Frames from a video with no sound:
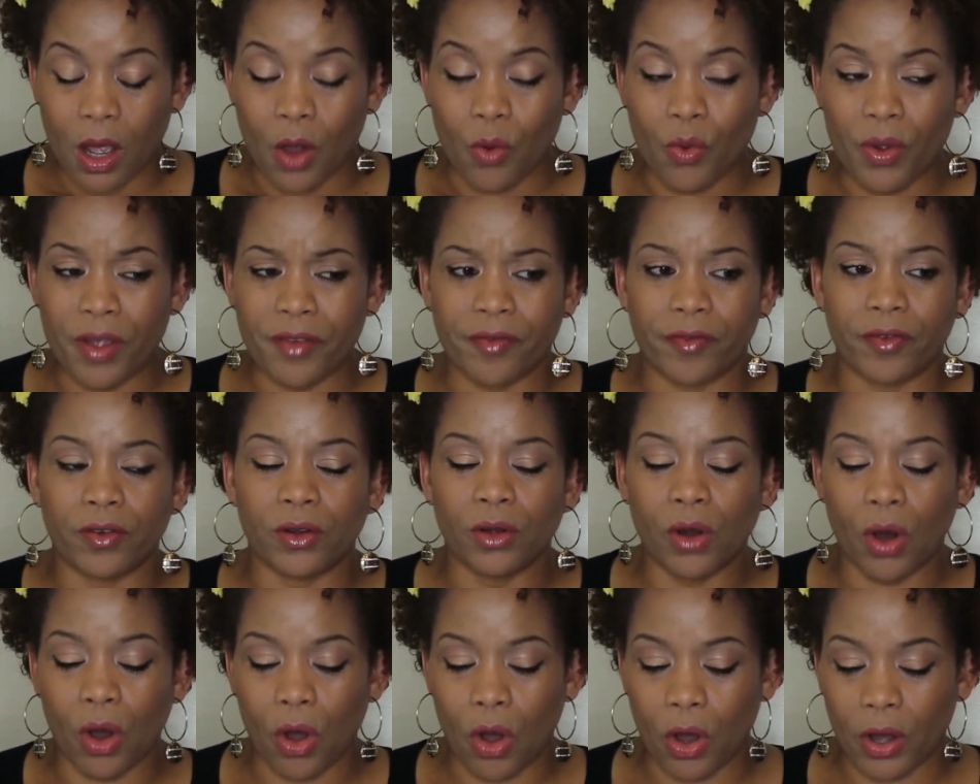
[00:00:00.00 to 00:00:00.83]
with
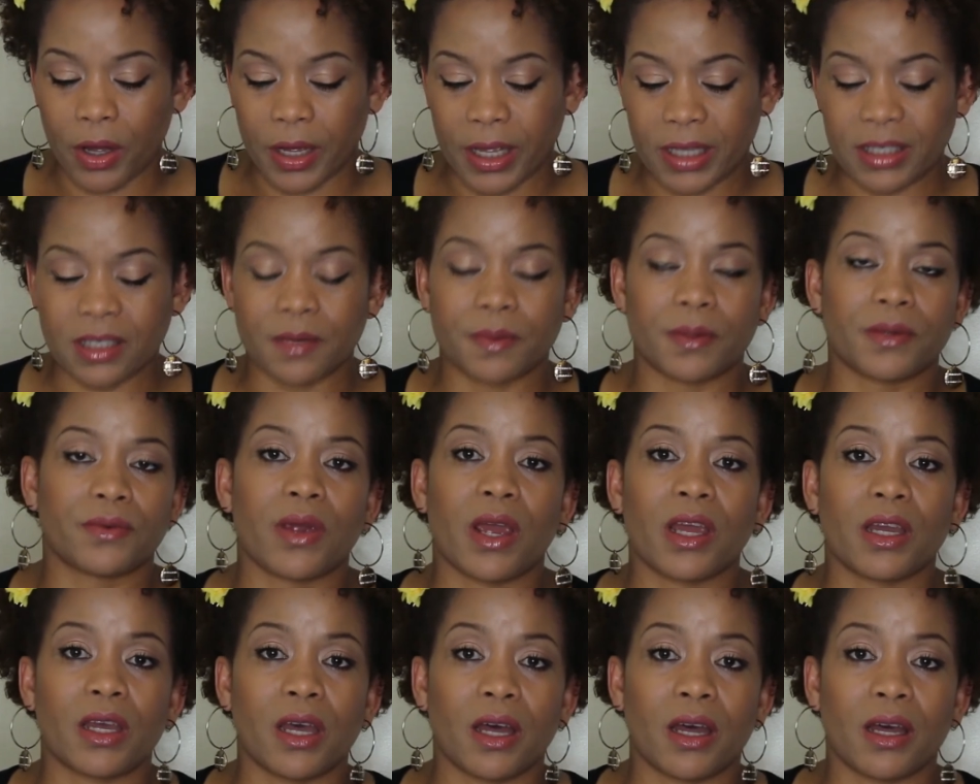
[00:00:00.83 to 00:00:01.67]
long
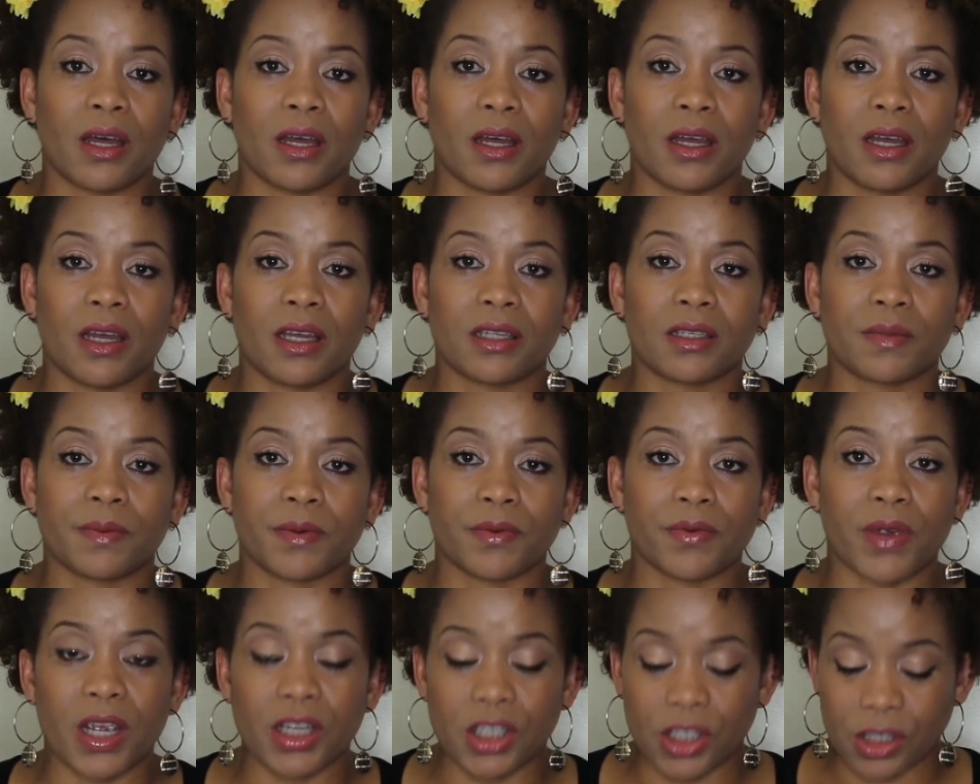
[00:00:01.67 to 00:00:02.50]

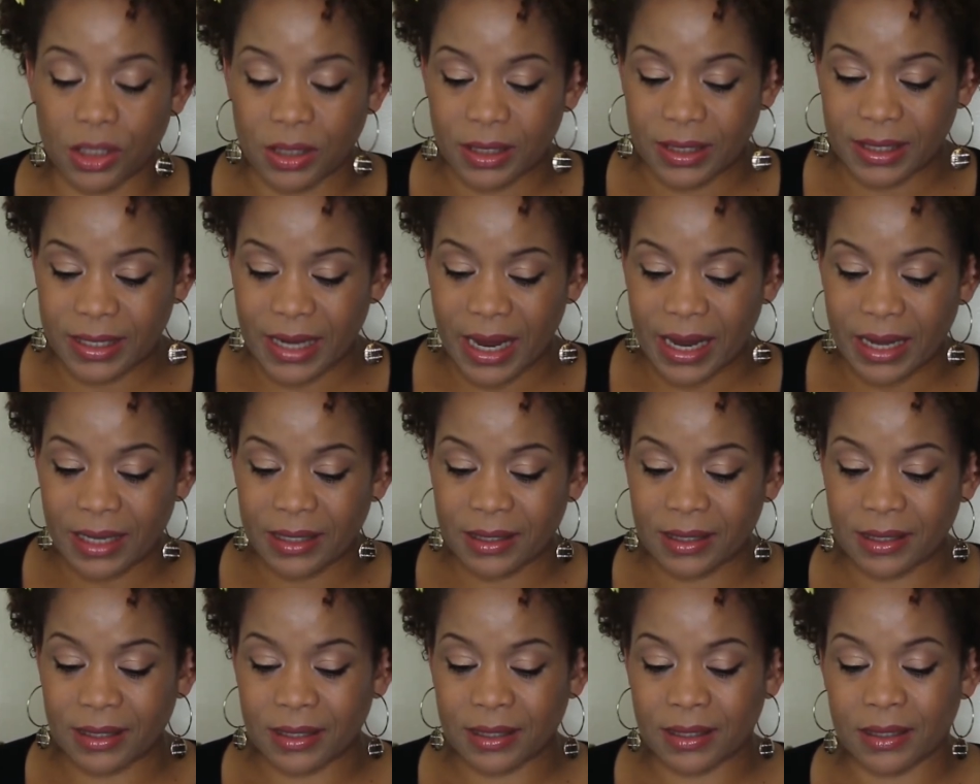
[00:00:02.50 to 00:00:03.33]
expiration
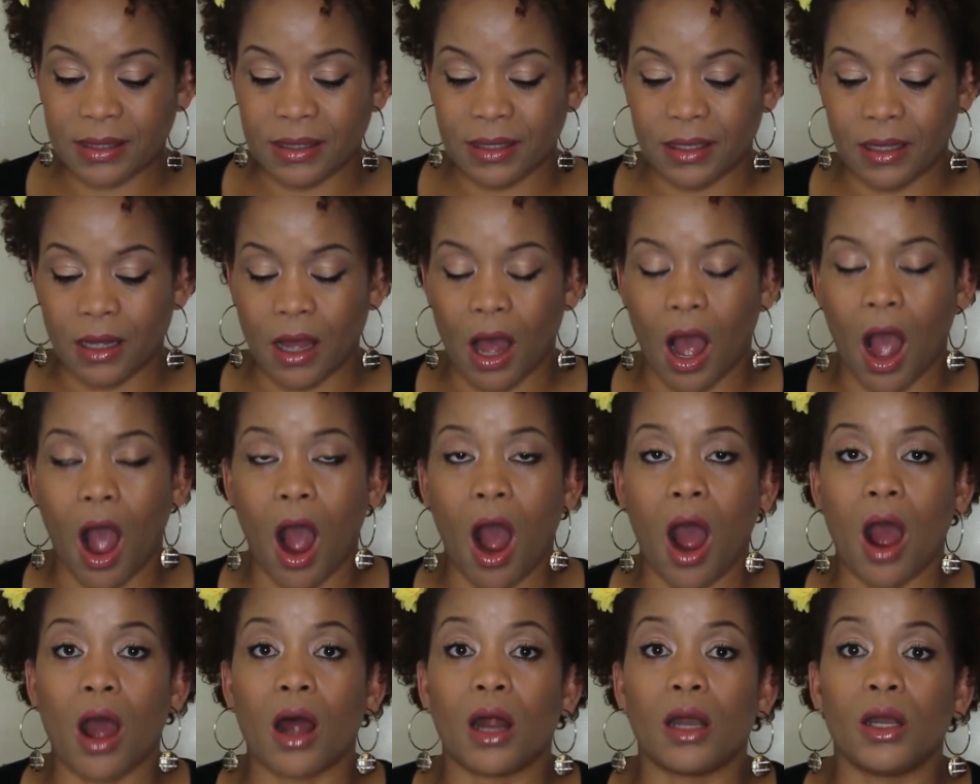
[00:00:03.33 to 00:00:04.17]
dates
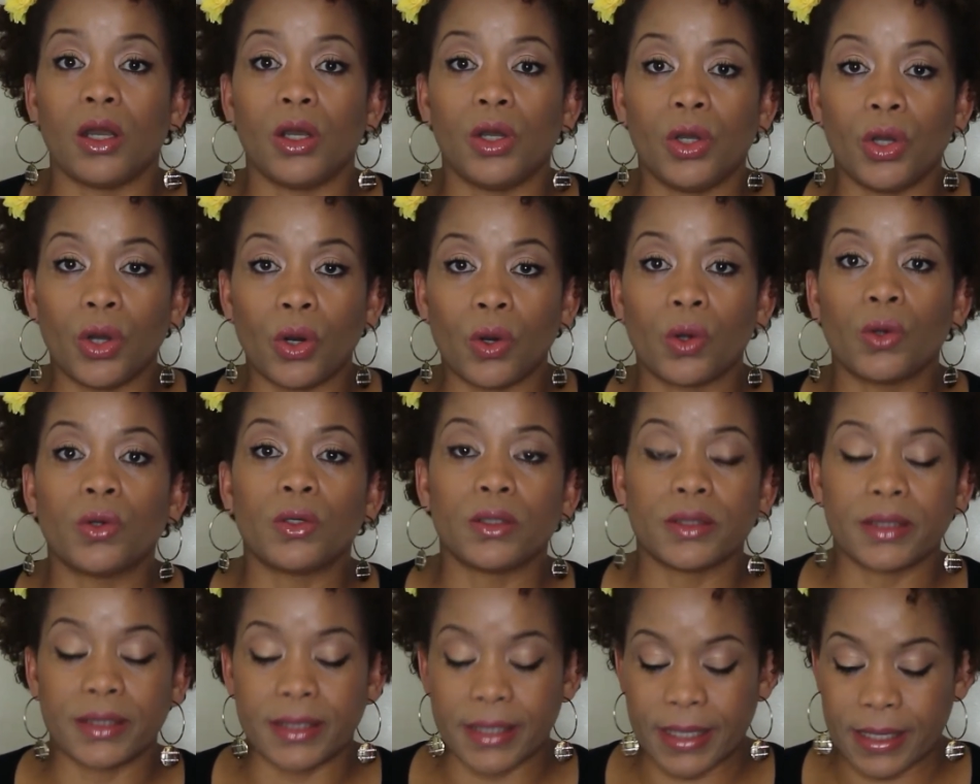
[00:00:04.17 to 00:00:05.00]
are
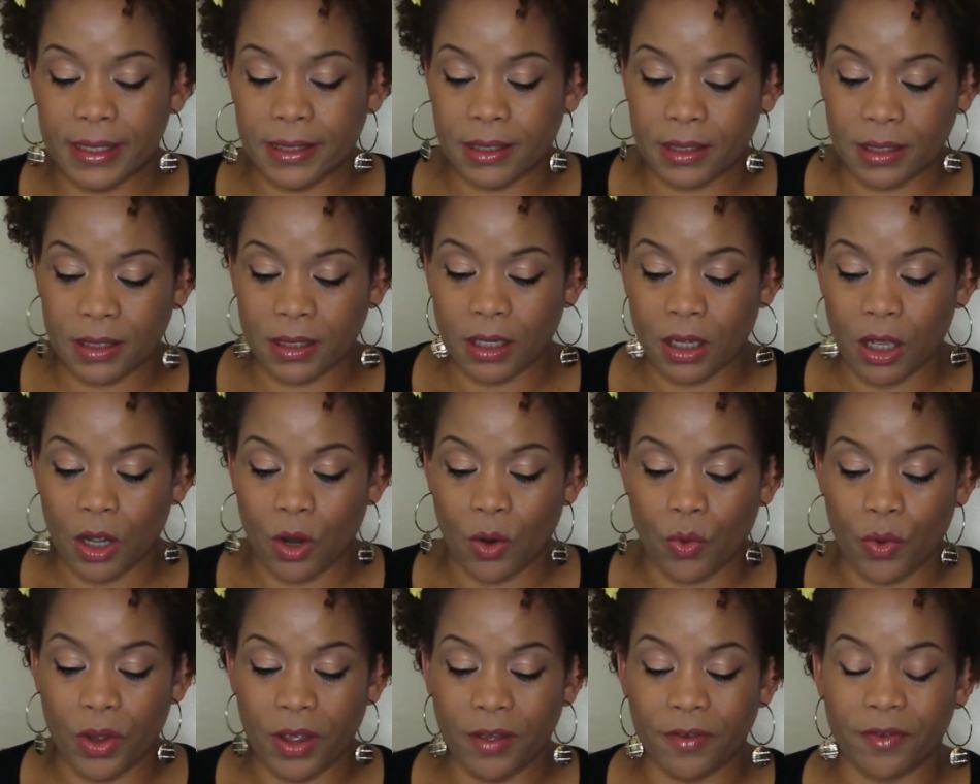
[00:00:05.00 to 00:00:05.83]
loaded
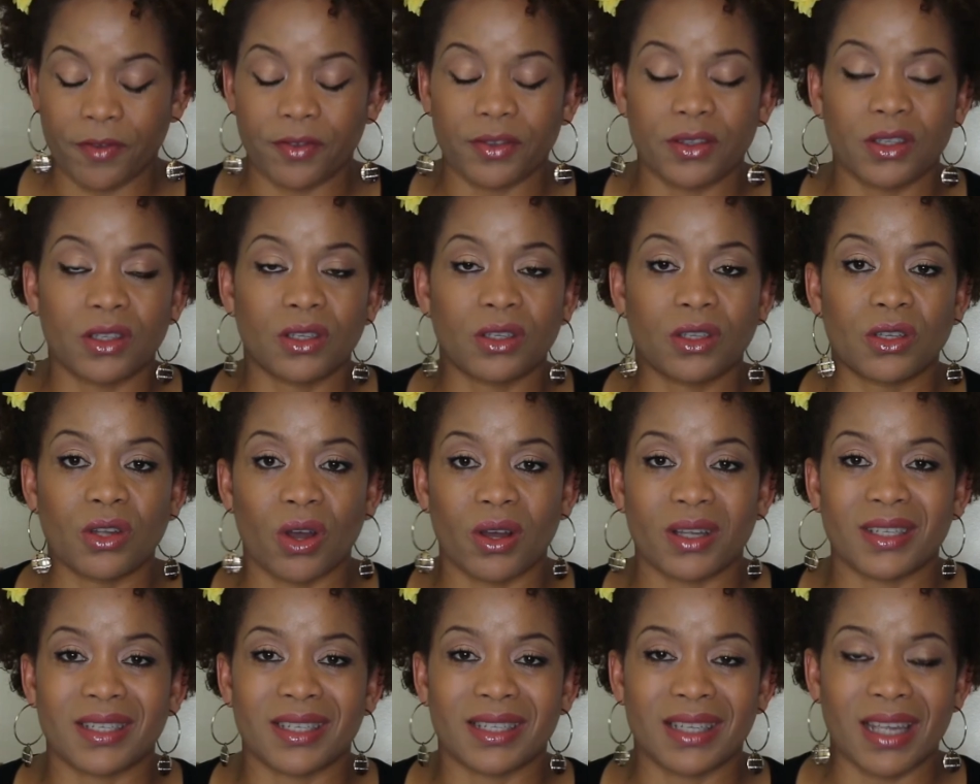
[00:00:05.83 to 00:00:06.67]
with
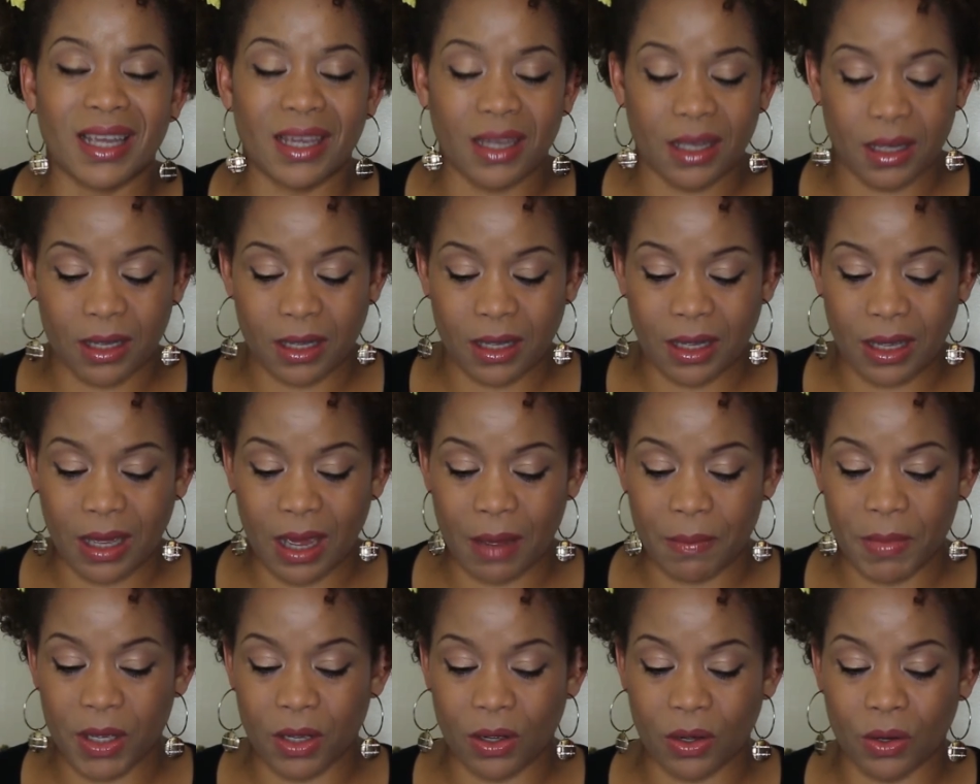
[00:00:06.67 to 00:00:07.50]
toxic
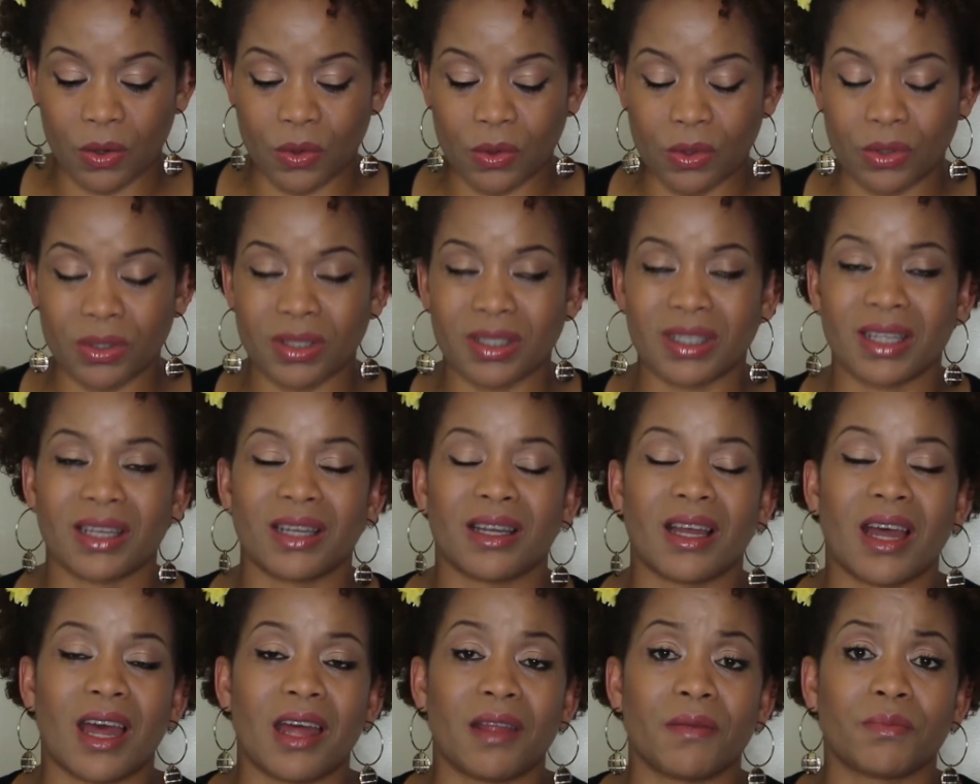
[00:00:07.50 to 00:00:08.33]
chemicals
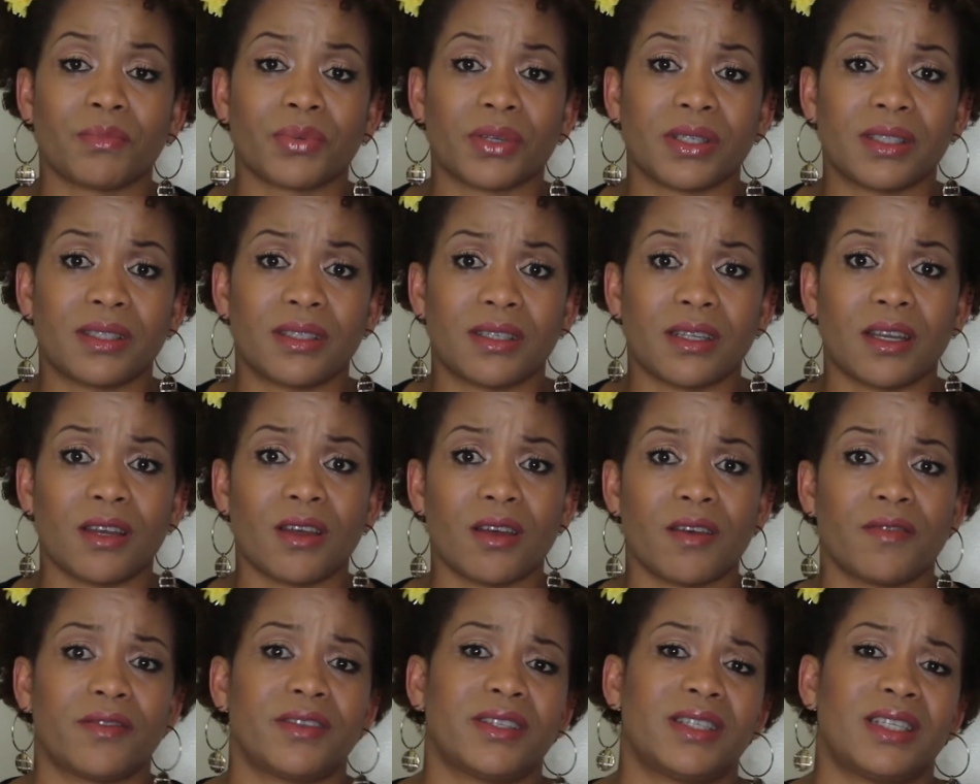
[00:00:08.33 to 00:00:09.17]
and
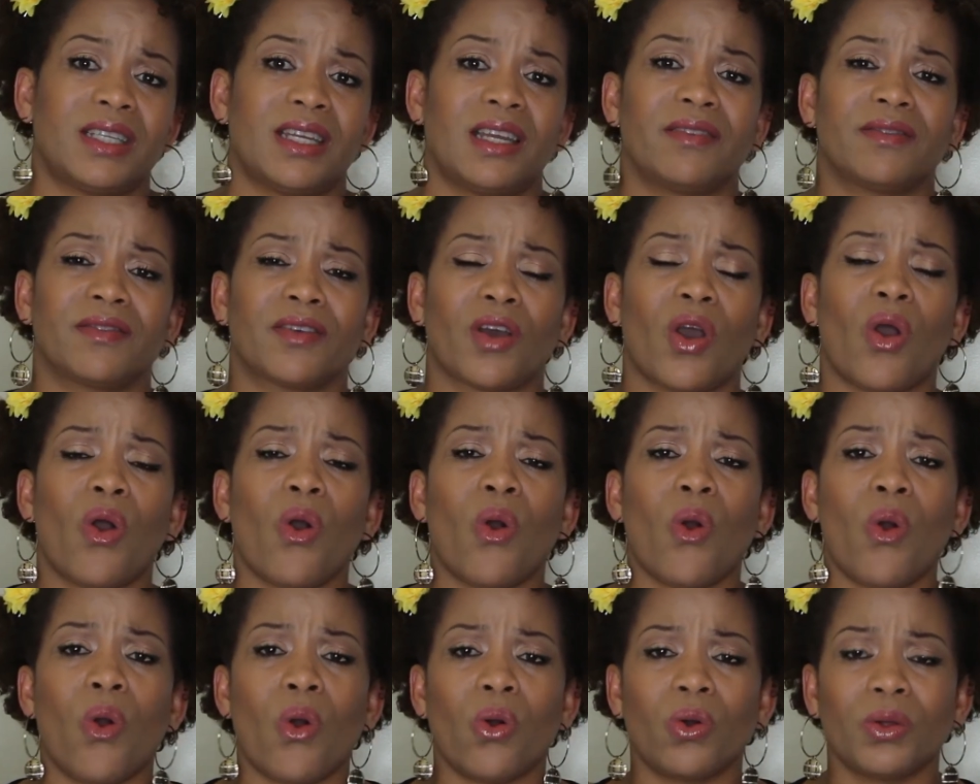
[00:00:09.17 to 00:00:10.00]
preservative.
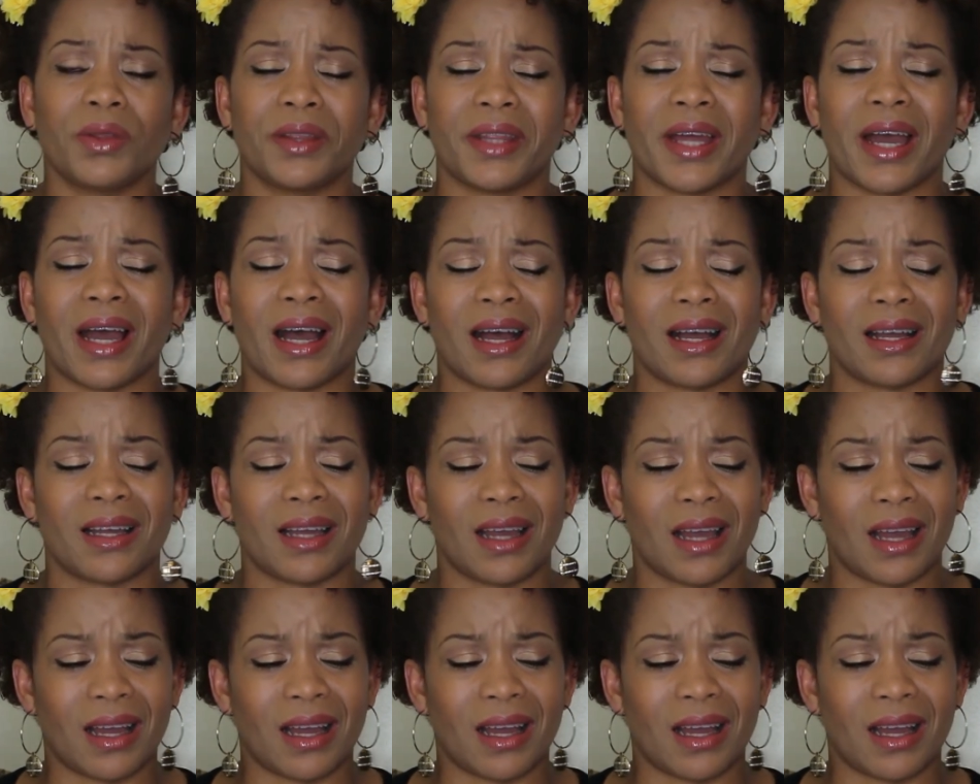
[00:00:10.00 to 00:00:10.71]
All that